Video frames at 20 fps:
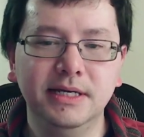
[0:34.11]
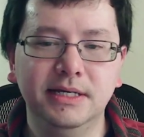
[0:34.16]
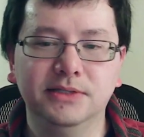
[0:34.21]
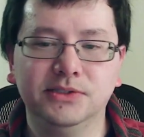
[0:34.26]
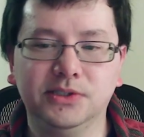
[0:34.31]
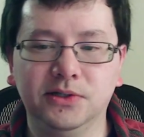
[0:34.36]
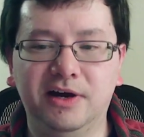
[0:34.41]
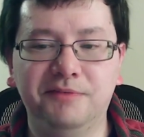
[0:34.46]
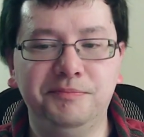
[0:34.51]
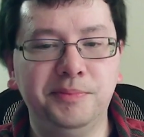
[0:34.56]

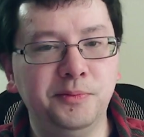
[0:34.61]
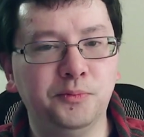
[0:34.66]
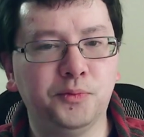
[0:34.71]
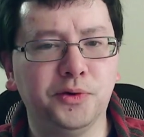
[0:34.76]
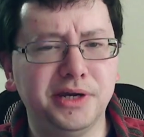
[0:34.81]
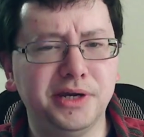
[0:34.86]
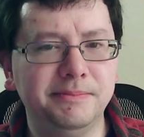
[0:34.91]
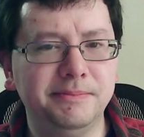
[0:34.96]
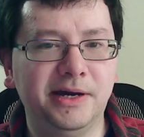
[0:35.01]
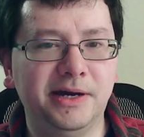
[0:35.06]
So I've been
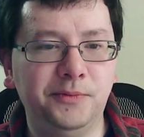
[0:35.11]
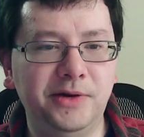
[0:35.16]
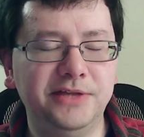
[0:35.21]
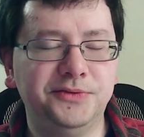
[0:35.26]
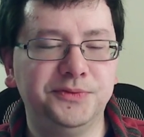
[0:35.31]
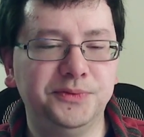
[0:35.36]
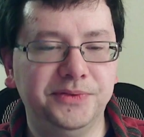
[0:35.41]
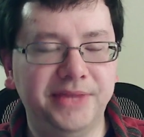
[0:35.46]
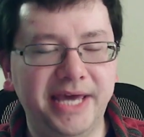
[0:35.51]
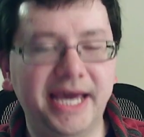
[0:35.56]
working my way
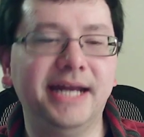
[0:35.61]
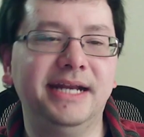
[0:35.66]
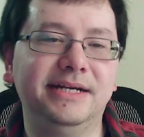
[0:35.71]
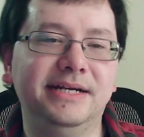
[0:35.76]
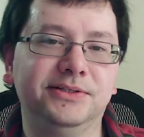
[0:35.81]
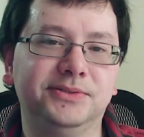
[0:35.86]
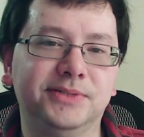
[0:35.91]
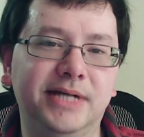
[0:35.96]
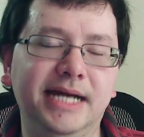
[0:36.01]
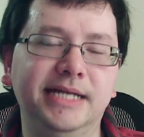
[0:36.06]
through that
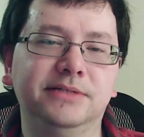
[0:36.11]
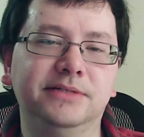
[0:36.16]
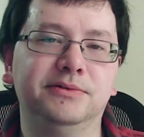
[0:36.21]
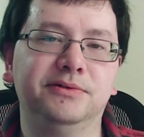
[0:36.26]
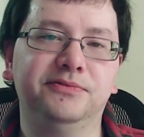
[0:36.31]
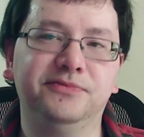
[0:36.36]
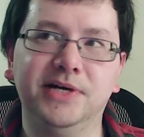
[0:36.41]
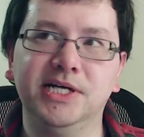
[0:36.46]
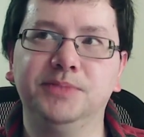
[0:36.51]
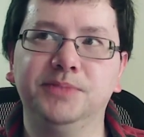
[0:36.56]
and trying to
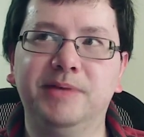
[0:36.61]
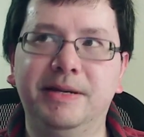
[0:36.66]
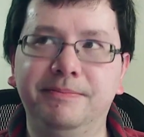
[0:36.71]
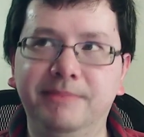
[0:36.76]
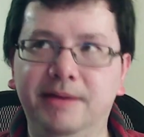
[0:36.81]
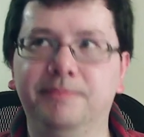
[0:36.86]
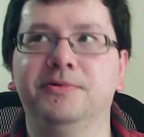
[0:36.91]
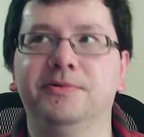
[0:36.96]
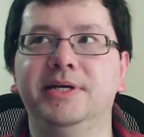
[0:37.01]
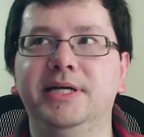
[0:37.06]
refresh my
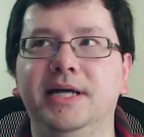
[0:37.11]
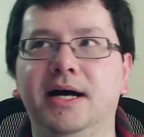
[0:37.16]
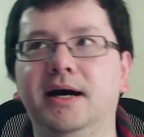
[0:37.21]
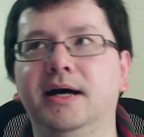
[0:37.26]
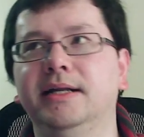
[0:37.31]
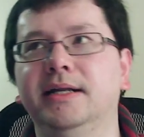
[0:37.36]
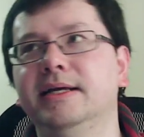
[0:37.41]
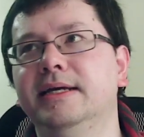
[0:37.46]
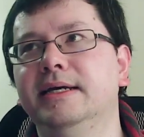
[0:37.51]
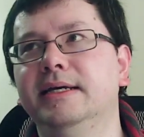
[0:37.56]
memory
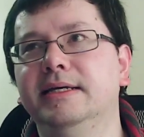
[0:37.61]
on